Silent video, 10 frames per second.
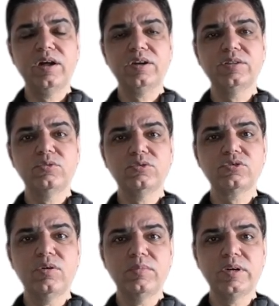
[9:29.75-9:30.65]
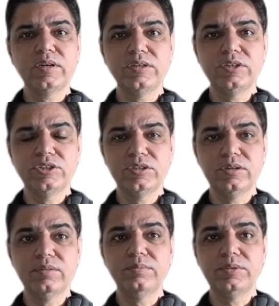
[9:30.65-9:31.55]
the most common
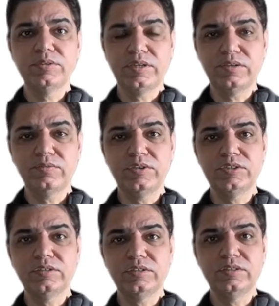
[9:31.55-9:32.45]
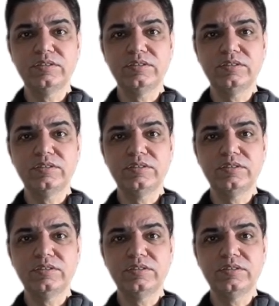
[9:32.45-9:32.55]
condition presenting features is